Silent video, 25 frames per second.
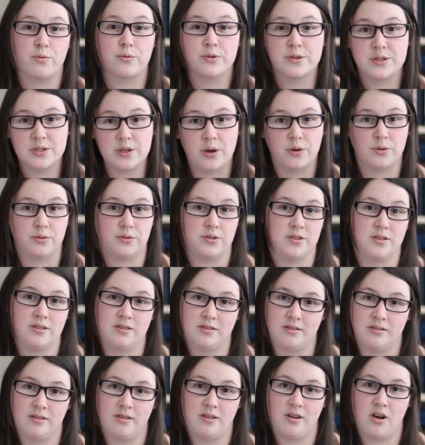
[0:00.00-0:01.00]

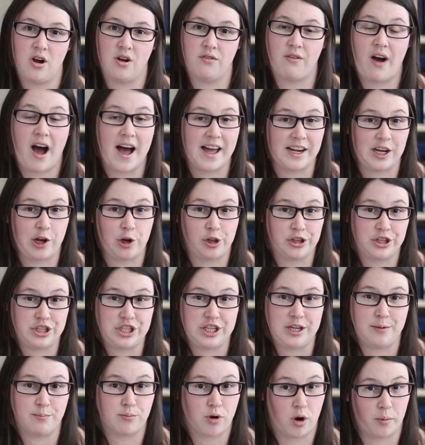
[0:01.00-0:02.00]
results of
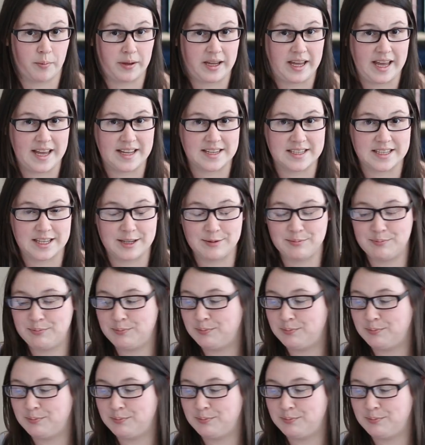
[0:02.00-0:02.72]
ideology propaganda?